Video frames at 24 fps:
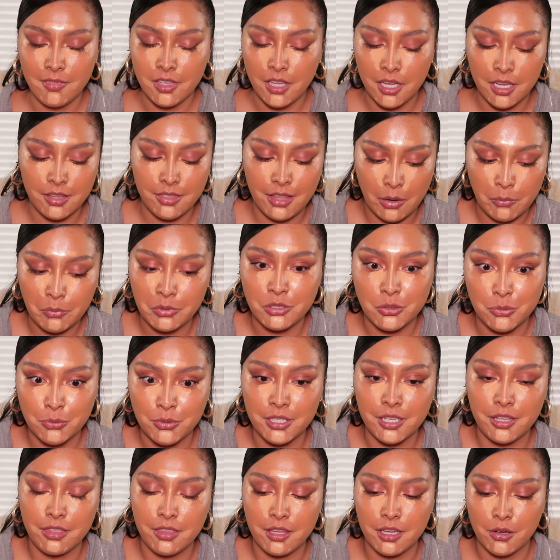And that one's
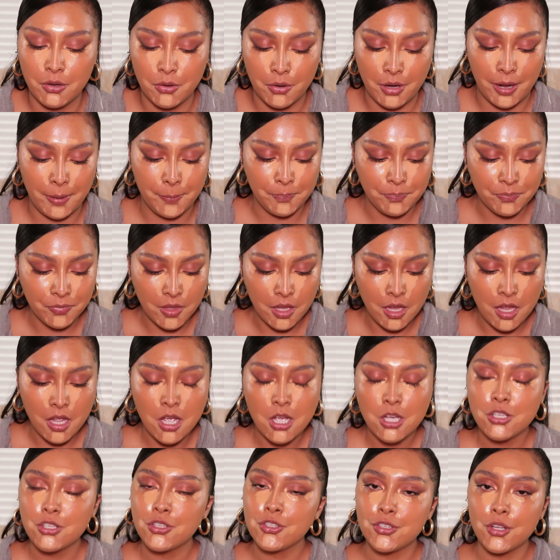really thick, okay?
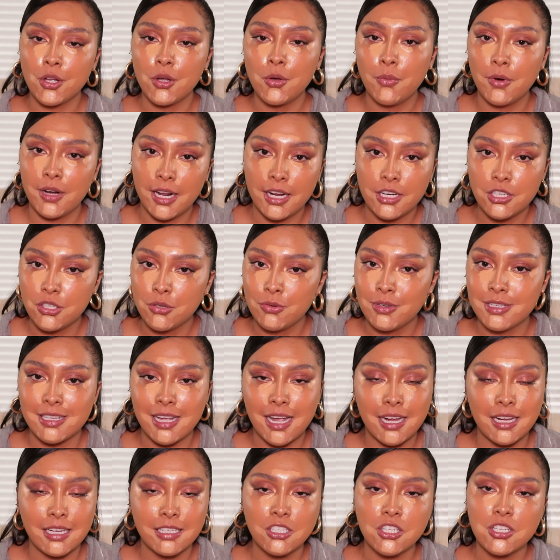So what I do is
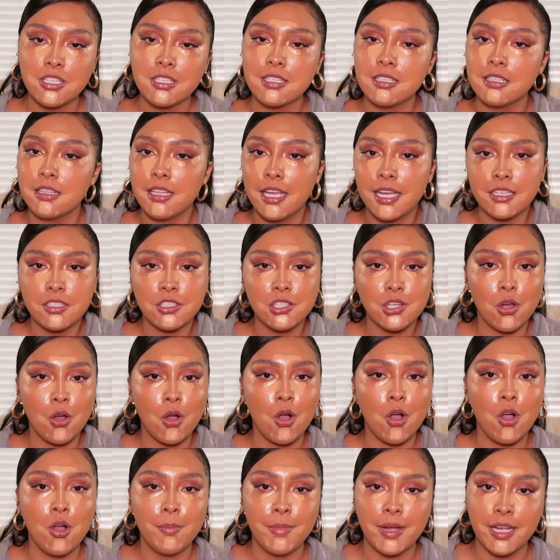I just let
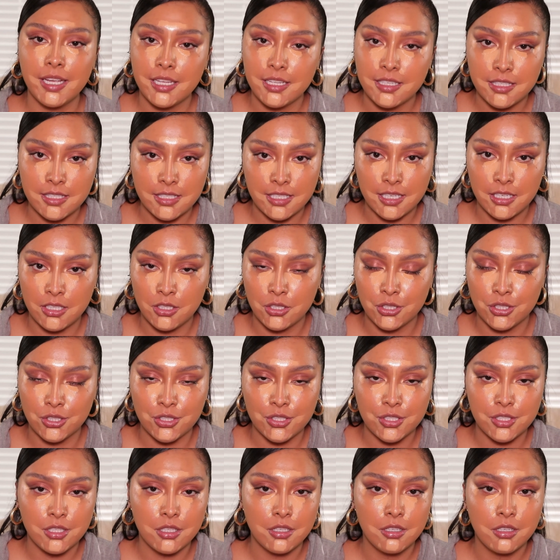all my
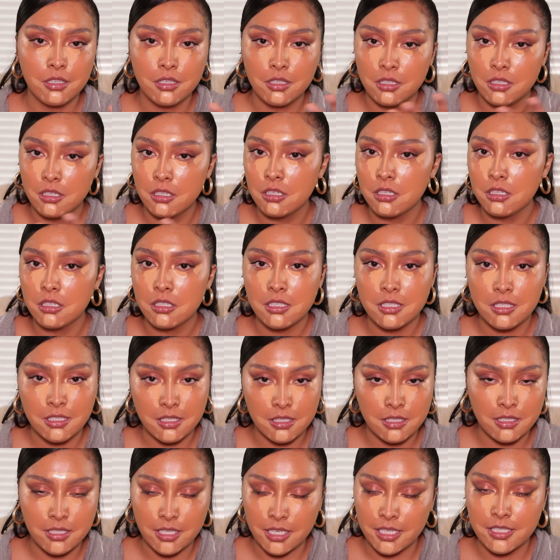concealers
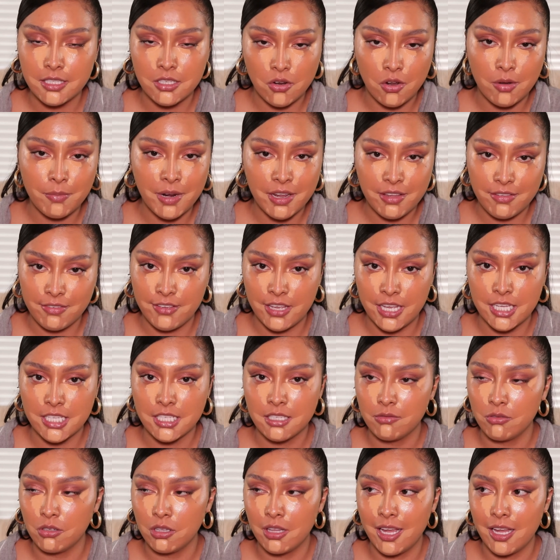sit on my face
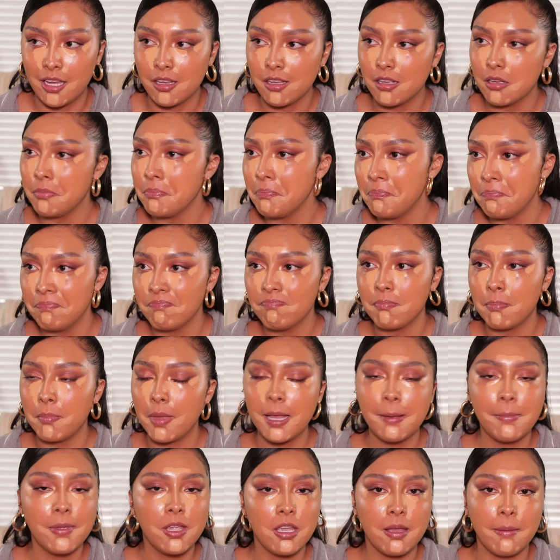for like
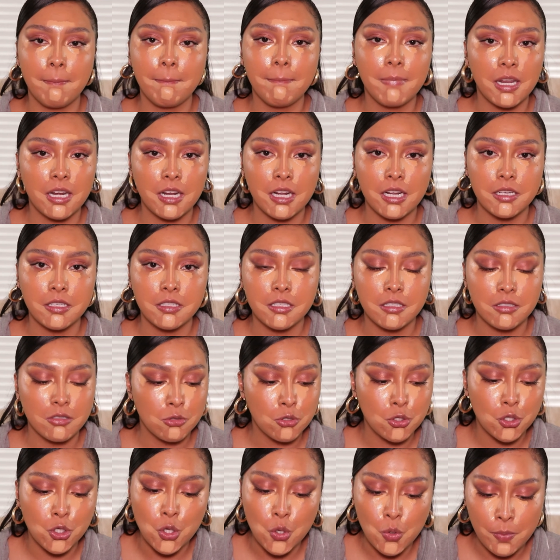maybe a minute,
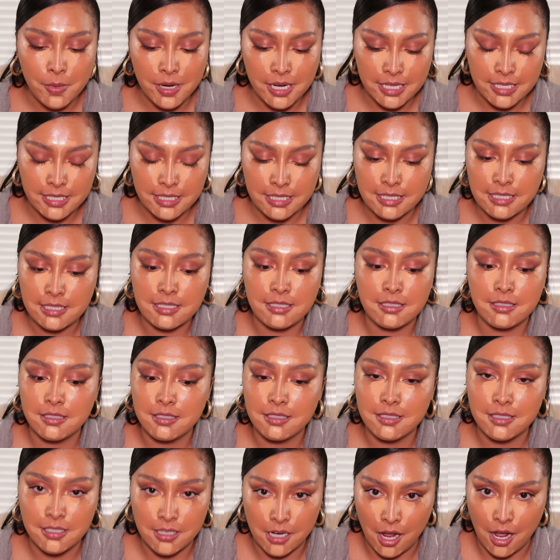2 minutes
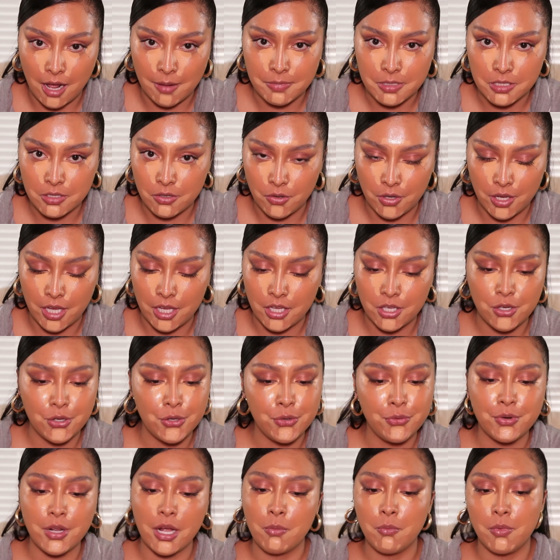tops, okay? You do
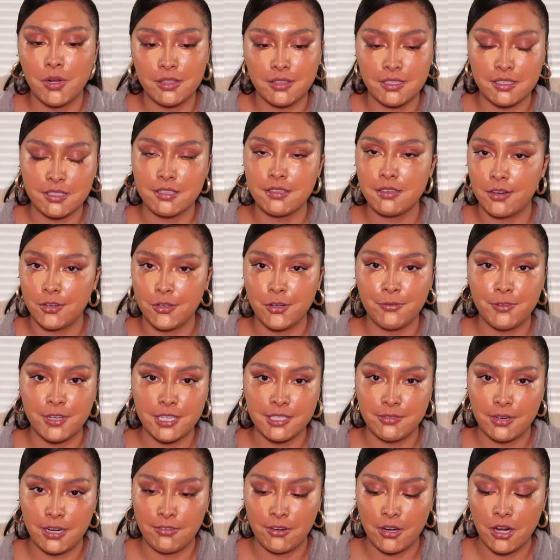not want this to sit on your face
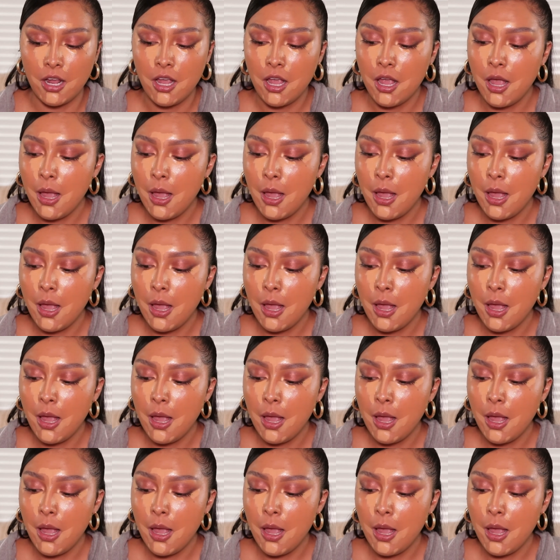forever,